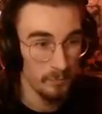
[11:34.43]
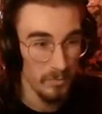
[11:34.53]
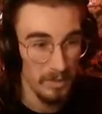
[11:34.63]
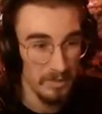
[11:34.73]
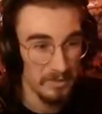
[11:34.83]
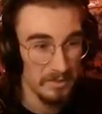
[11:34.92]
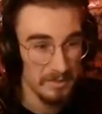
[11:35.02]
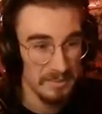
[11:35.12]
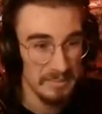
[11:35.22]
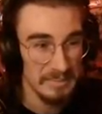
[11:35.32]

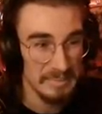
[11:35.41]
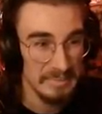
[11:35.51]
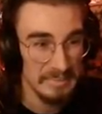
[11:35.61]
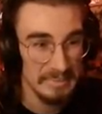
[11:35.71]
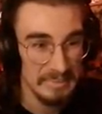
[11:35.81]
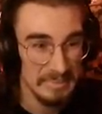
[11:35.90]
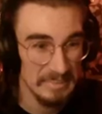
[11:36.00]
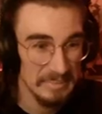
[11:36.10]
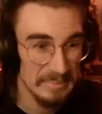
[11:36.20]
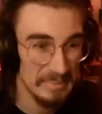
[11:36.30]

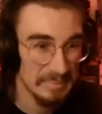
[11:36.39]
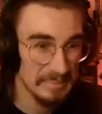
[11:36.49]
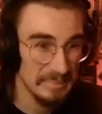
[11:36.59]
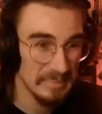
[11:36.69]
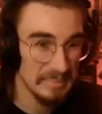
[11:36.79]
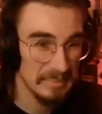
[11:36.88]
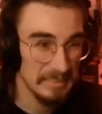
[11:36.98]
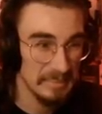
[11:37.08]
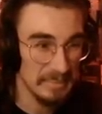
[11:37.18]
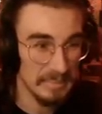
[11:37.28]

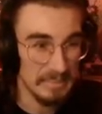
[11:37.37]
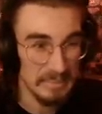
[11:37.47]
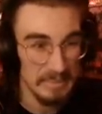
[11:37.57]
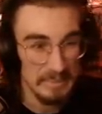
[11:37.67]
No one is speaking in this clip.